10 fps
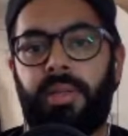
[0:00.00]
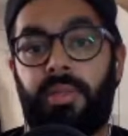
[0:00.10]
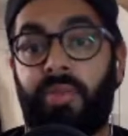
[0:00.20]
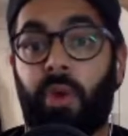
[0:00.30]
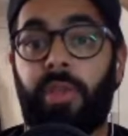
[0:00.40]

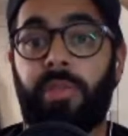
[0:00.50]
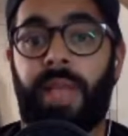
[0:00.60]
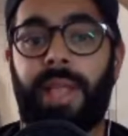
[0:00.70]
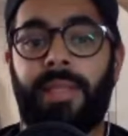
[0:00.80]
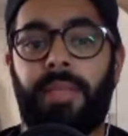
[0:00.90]
We've got some
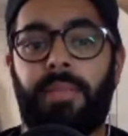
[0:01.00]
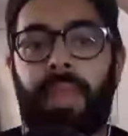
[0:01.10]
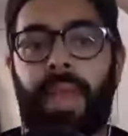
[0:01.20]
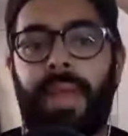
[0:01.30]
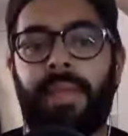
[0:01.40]
talented
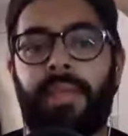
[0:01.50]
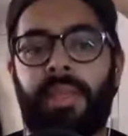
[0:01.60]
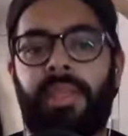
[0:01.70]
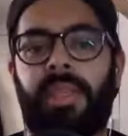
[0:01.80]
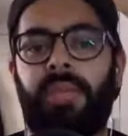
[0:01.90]
players.
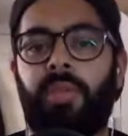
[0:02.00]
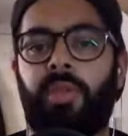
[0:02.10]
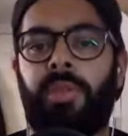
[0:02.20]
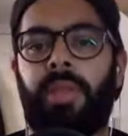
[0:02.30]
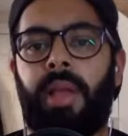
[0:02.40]
It seems
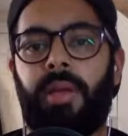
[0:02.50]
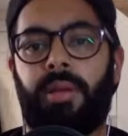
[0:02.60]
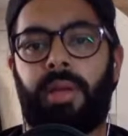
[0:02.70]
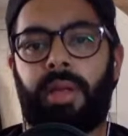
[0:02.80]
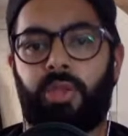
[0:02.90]
to be like
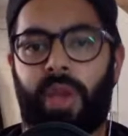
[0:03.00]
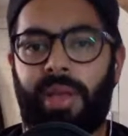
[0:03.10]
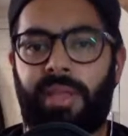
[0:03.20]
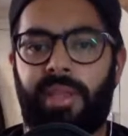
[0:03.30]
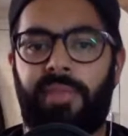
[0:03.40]
an
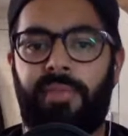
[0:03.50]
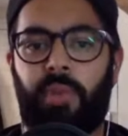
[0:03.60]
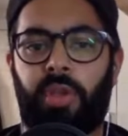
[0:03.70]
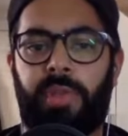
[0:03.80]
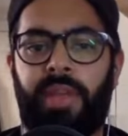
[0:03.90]
attractive
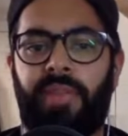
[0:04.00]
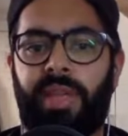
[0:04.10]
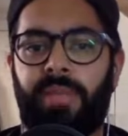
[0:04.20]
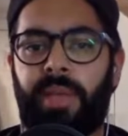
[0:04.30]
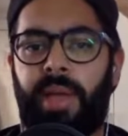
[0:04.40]
prospect for
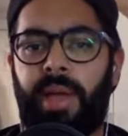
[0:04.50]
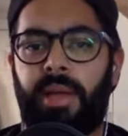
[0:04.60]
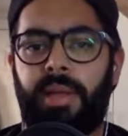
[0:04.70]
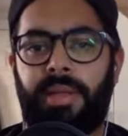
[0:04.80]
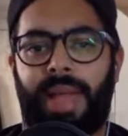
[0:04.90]
any player
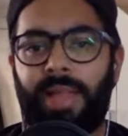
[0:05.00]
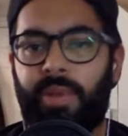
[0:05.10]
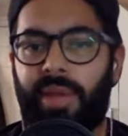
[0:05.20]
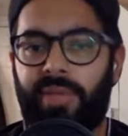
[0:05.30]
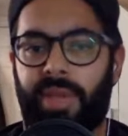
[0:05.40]
now that
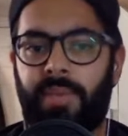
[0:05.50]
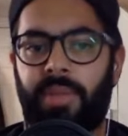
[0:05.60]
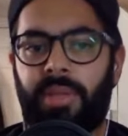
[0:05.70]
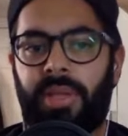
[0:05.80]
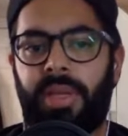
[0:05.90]
we have
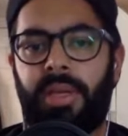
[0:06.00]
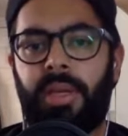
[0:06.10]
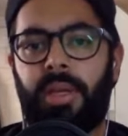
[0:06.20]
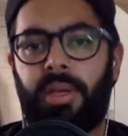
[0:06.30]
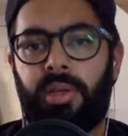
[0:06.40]
Champions League.
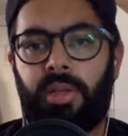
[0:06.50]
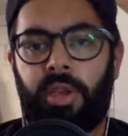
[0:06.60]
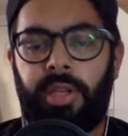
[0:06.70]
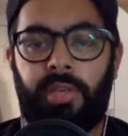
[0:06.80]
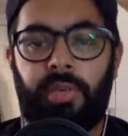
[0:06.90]

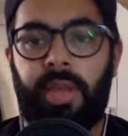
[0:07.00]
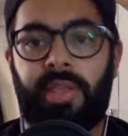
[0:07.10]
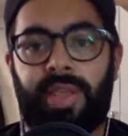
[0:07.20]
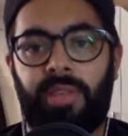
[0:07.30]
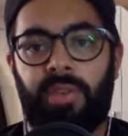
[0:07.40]
Signing someone like
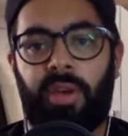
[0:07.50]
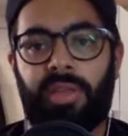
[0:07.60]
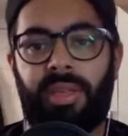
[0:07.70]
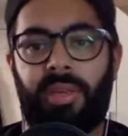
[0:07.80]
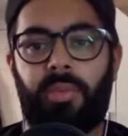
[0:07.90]
Sancho, I
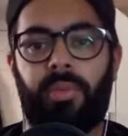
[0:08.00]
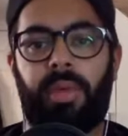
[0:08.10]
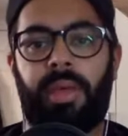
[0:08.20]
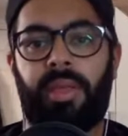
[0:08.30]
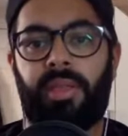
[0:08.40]
think,
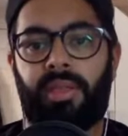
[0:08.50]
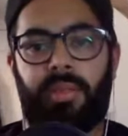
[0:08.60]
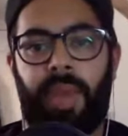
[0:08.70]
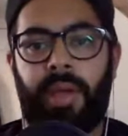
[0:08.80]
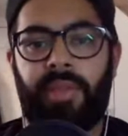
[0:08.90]
is
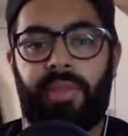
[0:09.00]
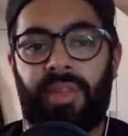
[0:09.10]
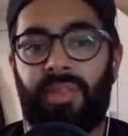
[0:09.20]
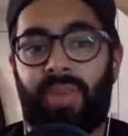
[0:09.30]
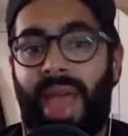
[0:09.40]
imperative. I
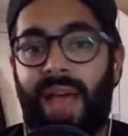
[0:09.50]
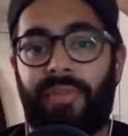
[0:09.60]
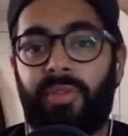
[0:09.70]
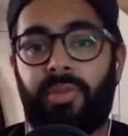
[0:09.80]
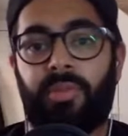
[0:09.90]
think we
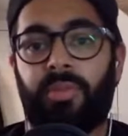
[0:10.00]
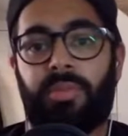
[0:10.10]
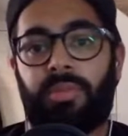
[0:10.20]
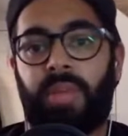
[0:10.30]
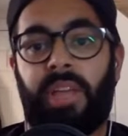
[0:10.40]
have to.
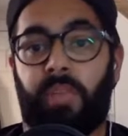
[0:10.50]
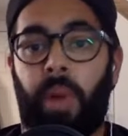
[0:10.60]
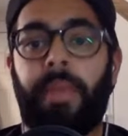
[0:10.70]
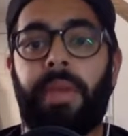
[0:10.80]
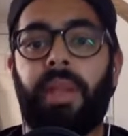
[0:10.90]
It's
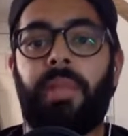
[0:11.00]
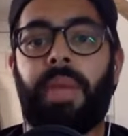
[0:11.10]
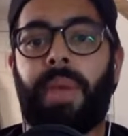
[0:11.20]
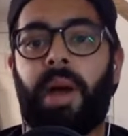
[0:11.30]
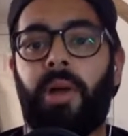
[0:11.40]
probably going to be
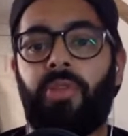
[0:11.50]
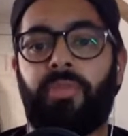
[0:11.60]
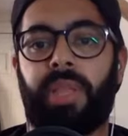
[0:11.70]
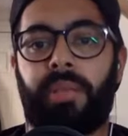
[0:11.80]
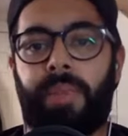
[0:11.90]
about £100
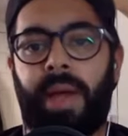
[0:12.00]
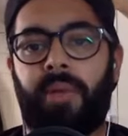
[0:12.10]
million.